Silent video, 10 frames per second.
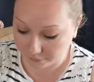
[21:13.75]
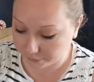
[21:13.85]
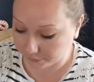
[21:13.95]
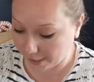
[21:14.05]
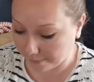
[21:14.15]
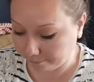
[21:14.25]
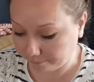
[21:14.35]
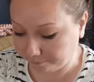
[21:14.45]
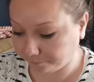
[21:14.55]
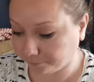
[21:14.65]
So yeah,
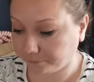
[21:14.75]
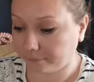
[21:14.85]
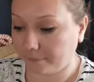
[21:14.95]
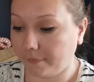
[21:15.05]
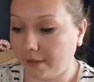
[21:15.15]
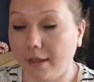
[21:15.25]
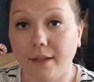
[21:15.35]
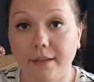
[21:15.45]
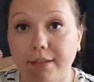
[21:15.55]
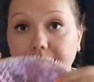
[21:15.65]

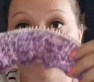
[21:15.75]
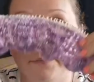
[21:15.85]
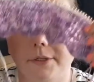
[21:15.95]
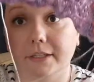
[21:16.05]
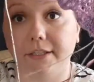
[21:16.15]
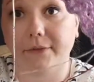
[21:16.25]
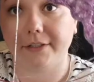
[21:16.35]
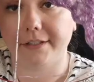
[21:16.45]
that's really as far